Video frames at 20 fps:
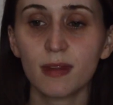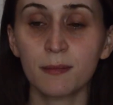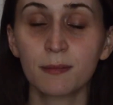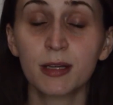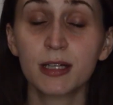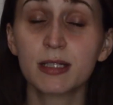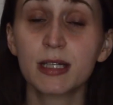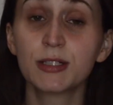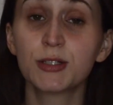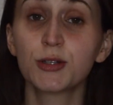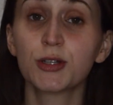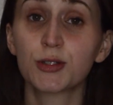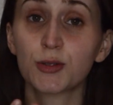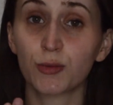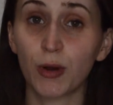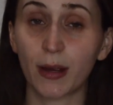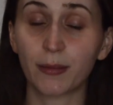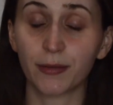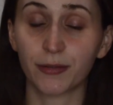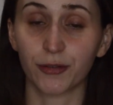because I do this
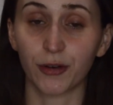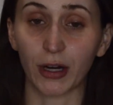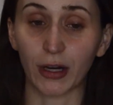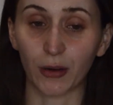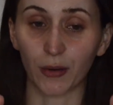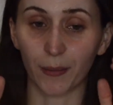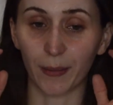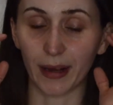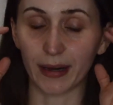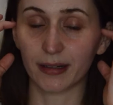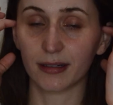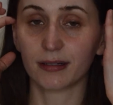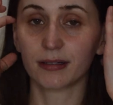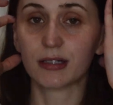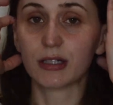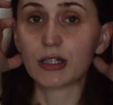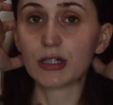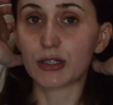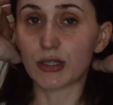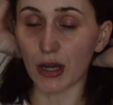right before I go to bed.
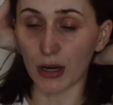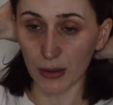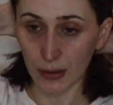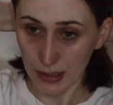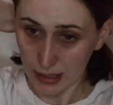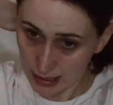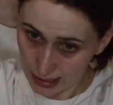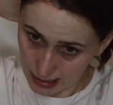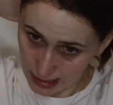So,